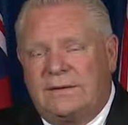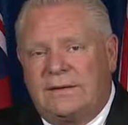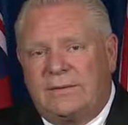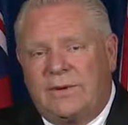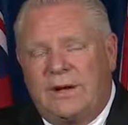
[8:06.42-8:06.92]

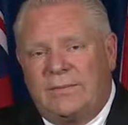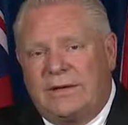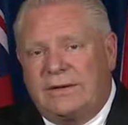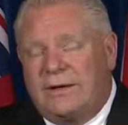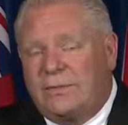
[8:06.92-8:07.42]
Yeah, Rob, I,
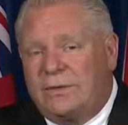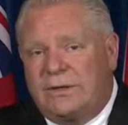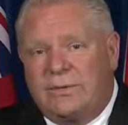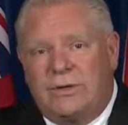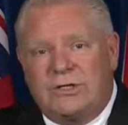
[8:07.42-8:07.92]
I
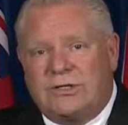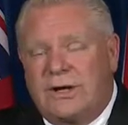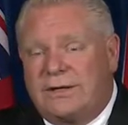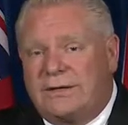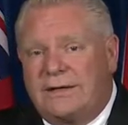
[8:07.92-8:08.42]
really wish
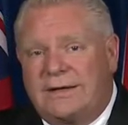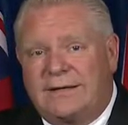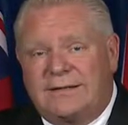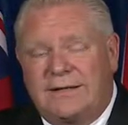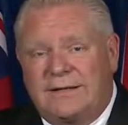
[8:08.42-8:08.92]
I could I
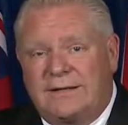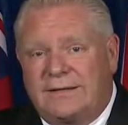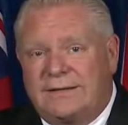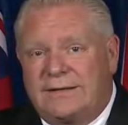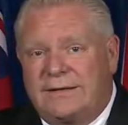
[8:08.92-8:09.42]
could tell
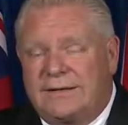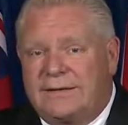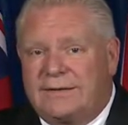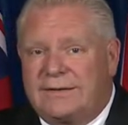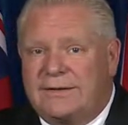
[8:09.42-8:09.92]
you, uh,
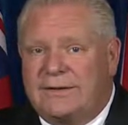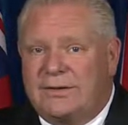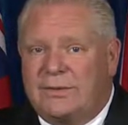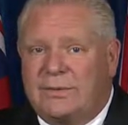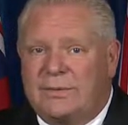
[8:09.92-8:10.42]
you
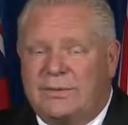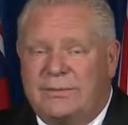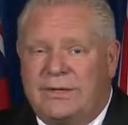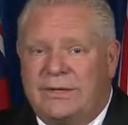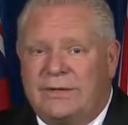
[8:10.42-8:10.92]
know,
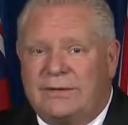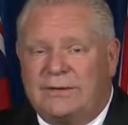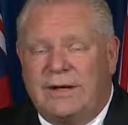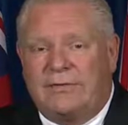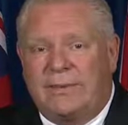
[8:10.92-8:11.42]
mediator
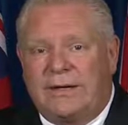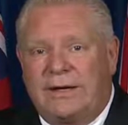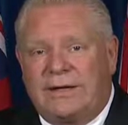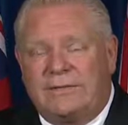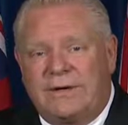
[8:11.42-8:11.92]
would have my
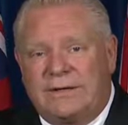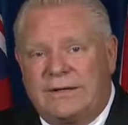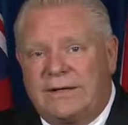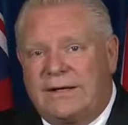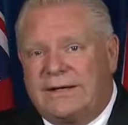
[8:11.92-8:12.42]
neck if I
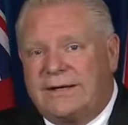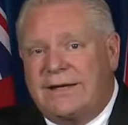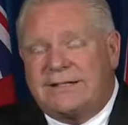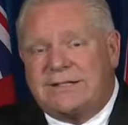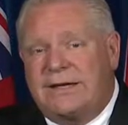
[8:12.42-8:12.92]
did. I,
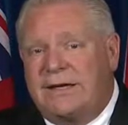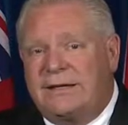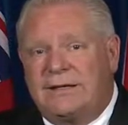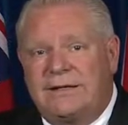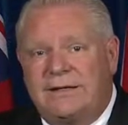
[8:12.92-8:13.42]
I just can't.